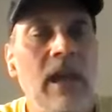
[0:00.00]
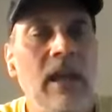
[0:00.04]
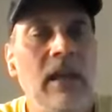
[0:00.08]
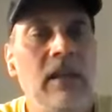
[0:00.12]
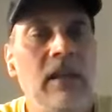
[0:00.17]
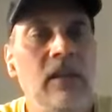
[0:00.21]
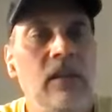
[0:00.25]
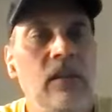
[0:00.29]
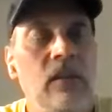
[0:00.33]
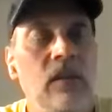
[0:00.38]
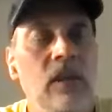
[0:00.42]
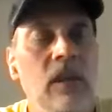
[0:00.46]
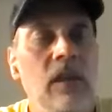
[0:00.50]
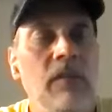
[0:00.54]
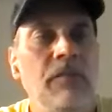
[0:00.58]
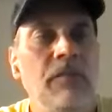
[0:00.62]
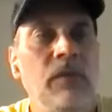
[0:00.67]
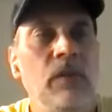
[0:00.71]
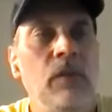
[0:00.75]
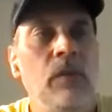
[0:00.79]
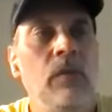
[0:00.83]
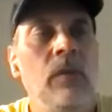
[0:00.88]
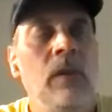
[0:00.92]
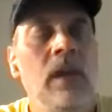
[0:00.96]
at it,
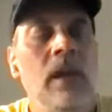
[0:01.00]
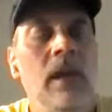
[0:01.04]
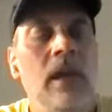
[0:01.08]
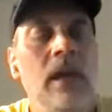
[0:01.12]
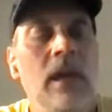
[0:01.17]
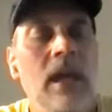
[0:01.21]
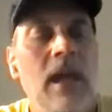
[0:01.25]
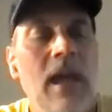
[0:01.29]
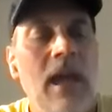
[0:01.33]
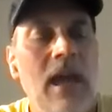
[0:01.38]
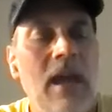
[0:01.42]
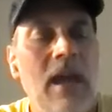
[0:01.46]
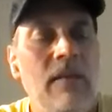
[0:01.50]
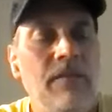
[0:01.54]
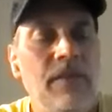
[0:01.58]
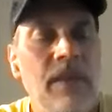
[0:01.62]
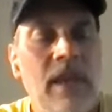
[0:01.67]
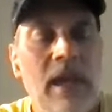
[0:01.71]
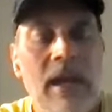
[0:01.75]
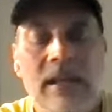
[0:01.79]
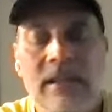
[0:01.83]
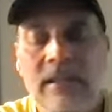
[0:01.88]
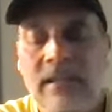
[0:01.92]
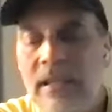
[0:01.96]
if you have
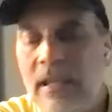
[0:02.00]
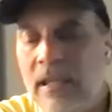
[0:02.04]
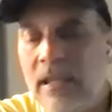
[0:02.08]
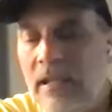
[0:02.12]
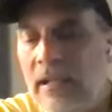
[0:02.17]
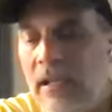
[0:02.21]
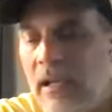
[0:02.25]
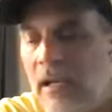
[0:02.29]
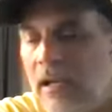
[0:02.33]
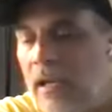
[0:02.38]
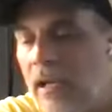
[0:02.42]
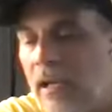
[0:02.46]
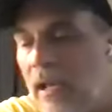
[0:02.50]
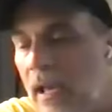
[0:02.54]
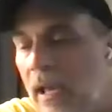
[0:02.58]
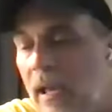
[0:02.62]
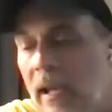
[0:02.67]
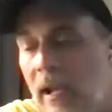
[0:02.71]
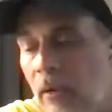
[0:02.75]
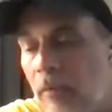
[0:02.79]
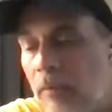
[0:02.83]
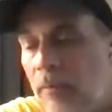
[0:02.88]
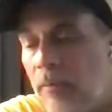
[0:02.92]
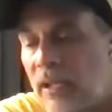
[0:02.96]
that, and
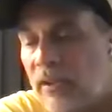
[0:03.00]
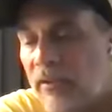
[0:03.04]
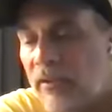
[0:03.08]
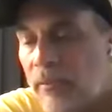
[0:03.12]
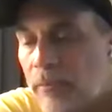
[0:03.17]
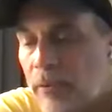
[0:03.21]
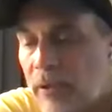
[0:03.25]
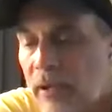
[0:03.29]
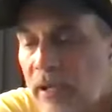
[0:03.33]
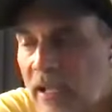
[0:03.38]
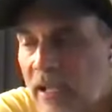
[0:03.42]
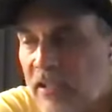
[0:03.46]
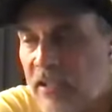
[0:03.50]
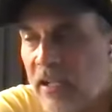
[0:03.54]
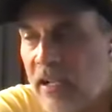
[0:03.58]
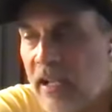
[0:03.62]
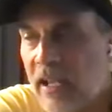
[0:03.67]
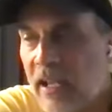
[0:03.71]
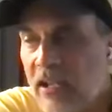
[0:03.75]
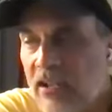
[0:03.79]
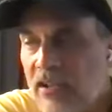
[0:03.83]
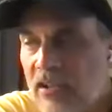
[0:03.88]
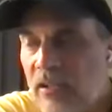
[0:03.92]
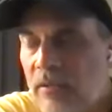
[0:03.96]
I don't believe in
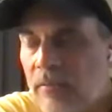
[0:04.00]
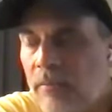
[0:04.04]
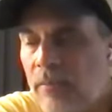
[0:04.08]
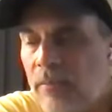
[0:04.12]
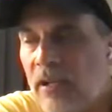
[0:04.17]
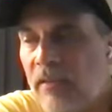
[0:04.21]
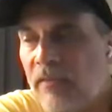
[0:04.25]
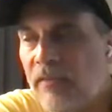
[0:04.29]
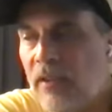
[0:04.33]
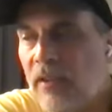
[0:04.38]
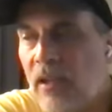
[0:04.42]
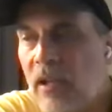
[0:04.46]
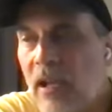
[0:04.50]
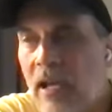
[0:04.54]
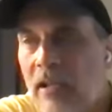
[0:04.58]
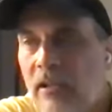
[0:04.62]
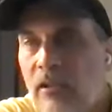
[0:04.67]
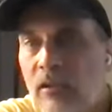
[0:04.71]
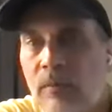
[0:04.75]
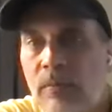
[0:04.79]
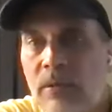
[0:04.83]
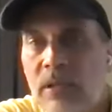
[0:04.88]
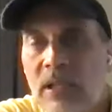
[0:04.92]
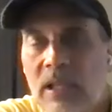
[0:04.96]
predestination, but I
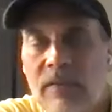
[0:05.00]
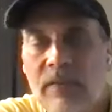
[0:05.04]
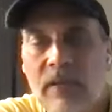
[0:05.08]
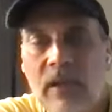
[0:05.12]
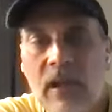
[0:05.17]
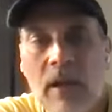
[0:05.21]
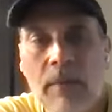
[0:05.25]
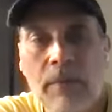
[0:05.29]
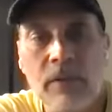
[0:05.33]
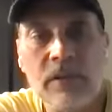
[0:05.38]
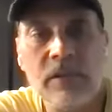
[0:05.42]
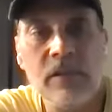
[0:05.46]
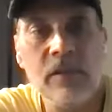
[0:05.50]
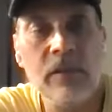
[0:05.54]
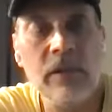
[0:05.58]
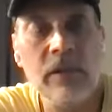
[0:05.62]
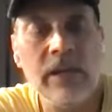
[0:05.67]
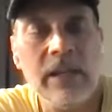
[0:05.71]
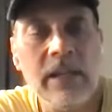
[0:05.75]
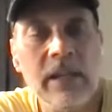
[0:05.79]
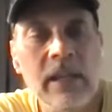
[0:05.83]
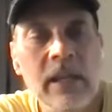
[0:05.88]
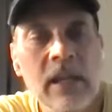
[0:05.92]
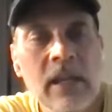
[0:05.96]
do believe in
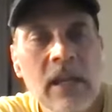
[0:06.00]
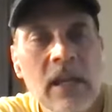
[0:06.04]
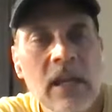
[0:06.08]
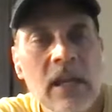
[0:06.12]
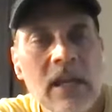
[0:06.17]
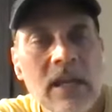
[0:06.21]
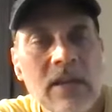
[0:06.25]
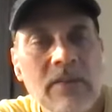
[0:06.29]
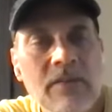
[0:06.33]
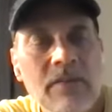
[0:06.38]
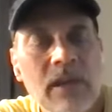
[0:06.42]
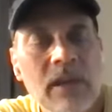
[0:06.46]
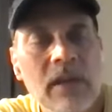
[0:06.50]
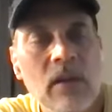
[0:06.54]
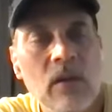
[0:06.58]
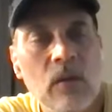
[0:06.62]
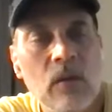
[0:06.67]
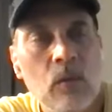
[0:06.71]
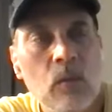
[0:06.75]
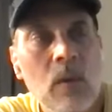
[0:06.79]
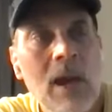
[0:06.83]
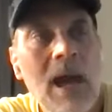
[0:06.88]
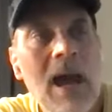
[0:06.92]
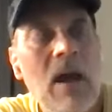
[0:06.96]
opportunity. If I go,
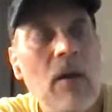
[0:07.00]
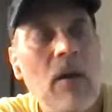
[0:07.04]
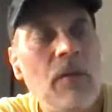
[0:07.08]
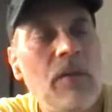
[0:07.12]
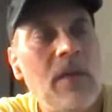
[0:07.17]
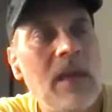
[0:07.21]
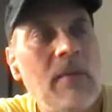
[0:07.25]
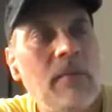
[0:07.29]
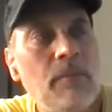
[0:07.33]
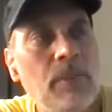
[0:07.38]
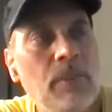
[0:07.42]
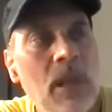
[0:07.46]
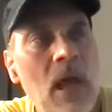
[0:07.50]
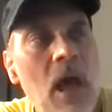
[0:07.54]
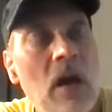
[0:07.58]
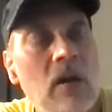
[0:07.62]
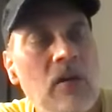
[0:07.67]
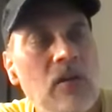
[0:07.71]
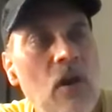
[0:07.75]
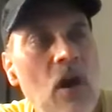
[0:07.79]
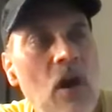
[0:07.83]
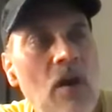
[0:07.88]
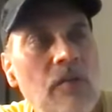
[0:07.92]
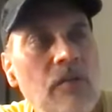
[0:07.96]
wow, that
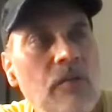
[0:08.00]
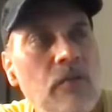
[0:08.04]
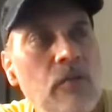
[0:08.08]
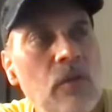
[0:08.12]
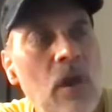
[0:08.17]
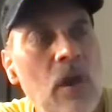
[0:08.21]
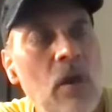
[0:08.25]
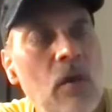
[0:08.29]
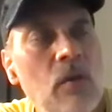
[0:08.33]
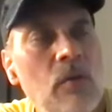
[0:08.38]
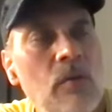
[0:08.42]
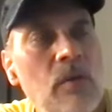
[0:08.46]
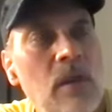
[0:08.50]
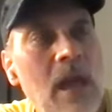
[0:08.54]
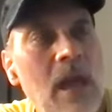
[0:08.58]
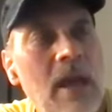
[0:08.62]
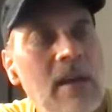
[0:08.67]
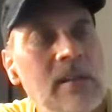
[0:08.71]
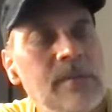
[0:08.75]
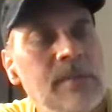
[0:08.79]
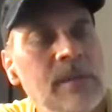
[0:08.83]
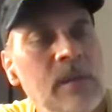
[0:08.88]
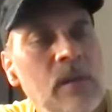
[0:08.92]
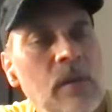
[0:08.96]
blocked off road
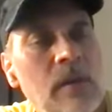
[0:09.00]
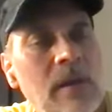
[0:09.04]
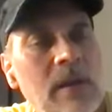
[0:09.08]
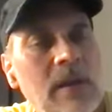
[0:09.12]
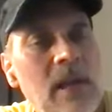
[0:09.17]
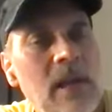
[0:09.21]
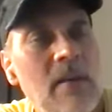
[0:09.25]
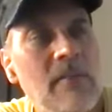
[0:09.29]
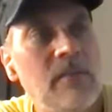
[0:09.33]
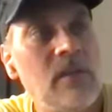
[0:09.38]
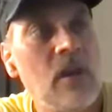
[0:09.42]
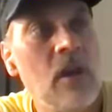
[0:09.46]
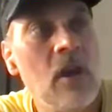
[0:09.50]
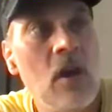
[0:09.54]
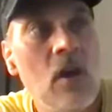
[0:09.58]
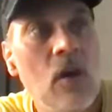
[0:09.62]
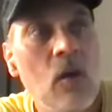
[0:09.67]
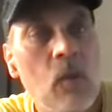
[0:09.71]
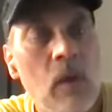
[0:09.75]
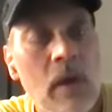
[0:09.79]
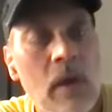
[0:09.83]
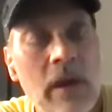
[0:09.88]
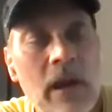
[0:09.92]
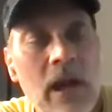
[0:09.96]
has me going left,
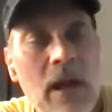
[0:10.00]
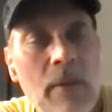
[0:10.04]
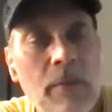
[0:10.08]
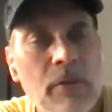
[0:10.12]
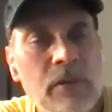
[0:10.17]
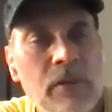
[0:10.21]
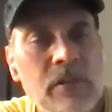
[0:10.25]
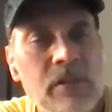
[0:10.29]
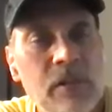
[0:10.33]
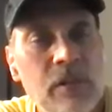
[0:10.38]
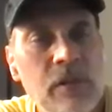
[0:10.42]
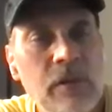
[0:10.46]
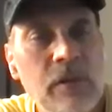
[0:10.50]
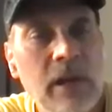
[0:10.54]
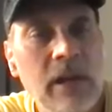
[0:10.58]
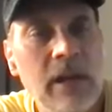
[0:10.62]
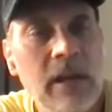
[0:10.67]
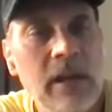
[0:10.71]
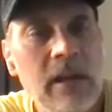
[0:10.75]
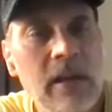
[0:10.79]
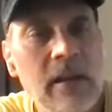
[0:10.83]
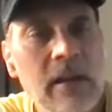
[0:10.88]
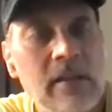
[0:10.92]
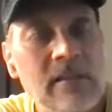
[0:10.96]
what an
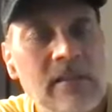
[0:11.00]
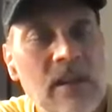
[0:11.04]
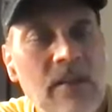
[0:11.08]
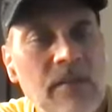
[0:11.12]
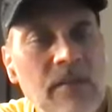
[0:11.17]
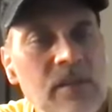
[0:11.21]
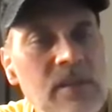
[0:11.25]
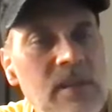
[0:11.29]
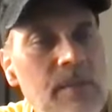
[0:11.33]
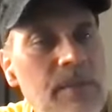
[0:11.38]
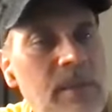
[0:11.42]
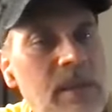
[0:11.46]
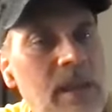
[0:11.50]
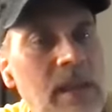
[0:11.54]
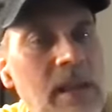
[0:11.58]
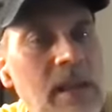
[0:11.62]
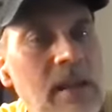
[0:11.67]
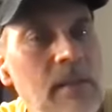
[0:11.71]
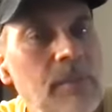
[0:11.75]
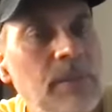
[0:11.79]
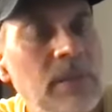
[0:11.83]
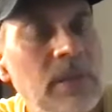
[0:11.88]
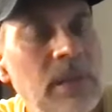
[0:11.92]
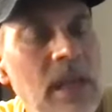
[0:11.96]
opportunity to discover something I
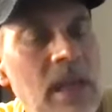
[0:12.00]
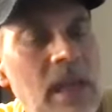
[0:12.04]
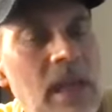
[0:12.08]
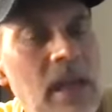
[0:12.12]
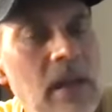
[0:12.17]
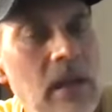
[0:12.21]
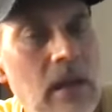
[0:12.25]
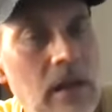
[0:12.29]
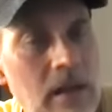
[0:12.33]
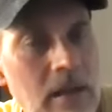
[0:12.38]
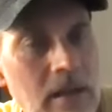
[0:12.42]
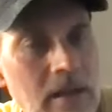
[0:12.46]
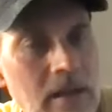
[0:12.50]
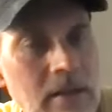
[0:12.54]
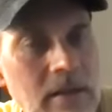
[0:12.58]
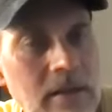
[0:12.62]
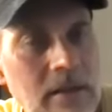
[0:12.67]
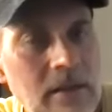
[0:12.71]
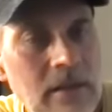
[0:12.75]
didn't plan on.